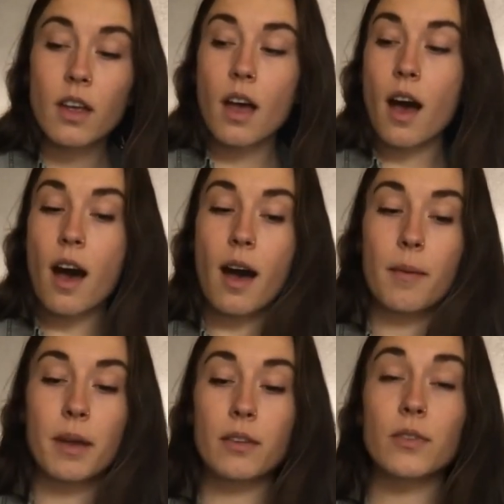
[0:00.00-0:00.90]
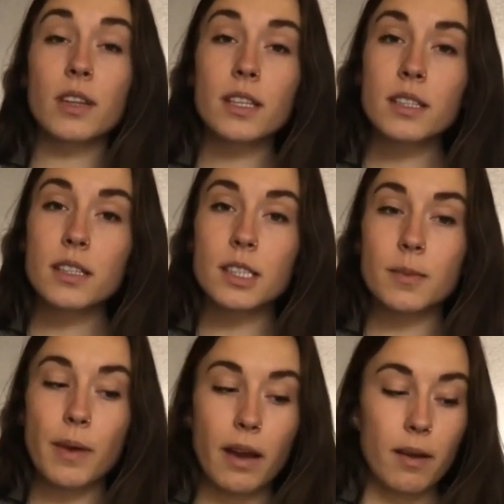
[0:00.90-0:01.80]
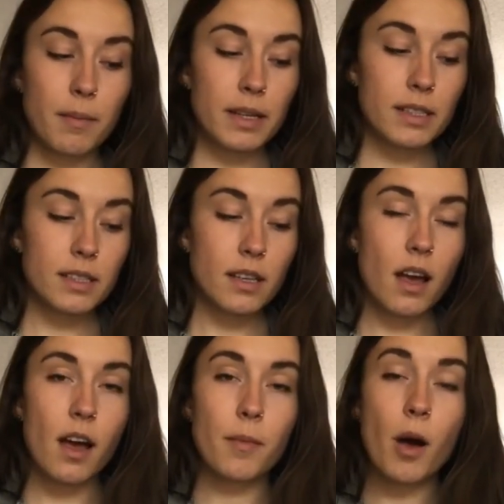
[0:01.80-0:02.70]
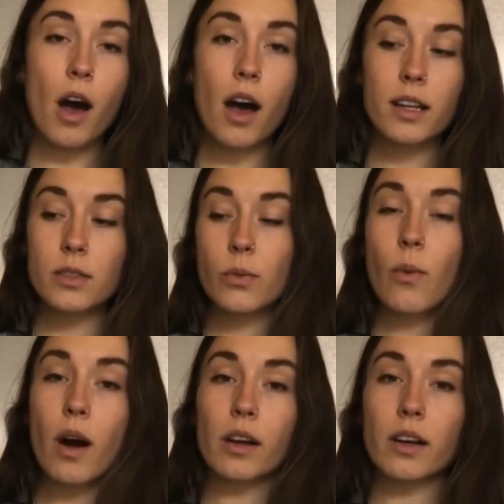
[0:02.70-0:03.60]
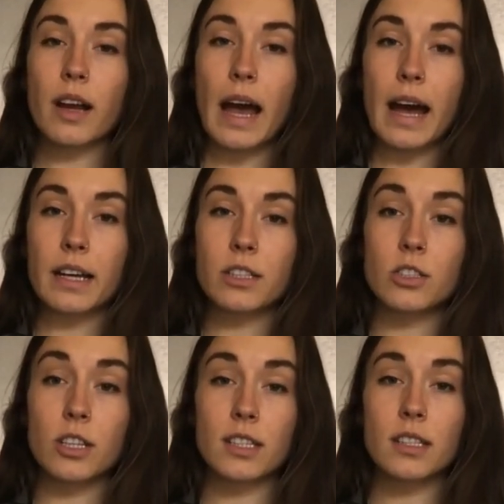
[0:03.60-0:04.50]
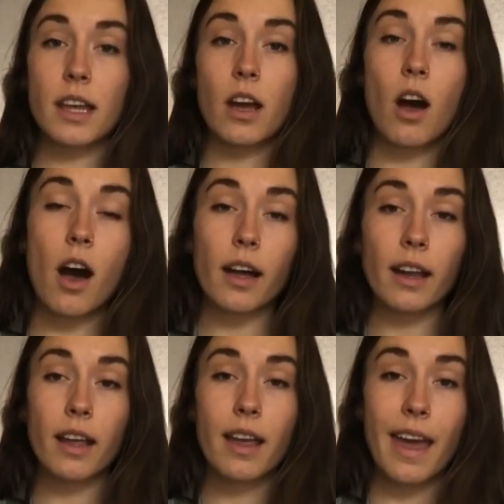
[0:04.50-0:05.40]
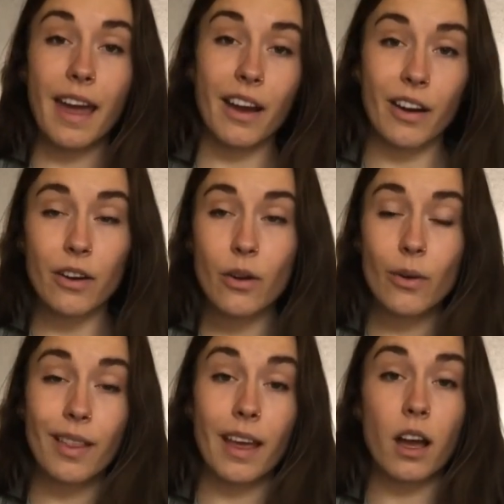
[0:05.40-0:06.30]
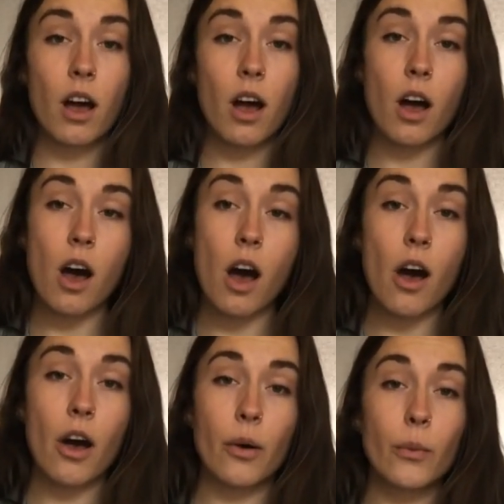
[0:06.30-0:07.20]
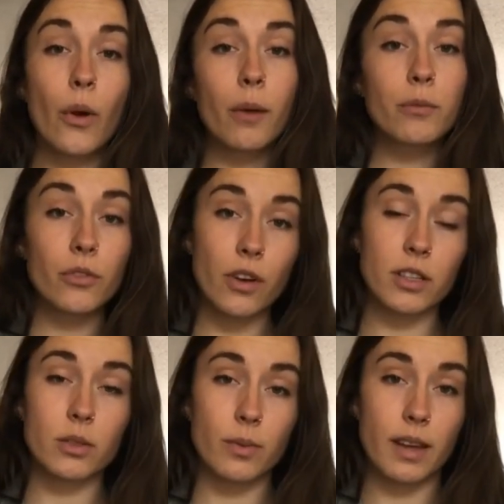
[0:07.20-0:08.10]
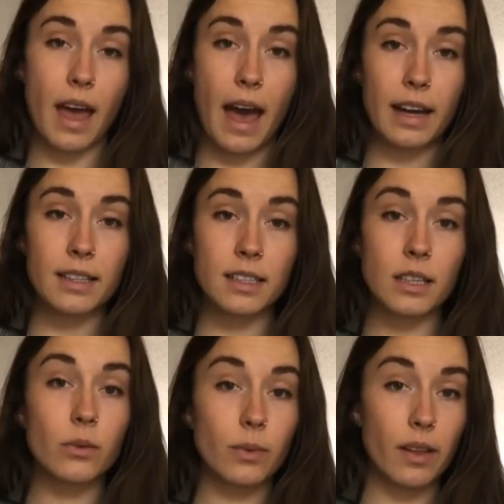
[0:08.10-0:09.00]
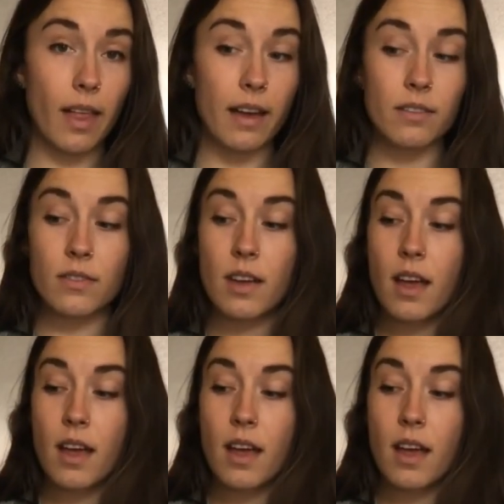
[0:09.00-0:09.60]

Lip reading: And for this experiment, hot water acts just like hot air or like a warm front would act in real life,